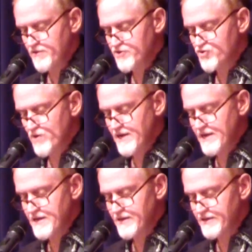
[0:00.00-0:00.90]
The
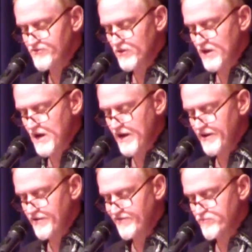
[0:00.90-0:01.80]
train leaves a
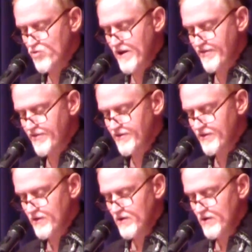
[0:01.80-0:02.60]
line of breath.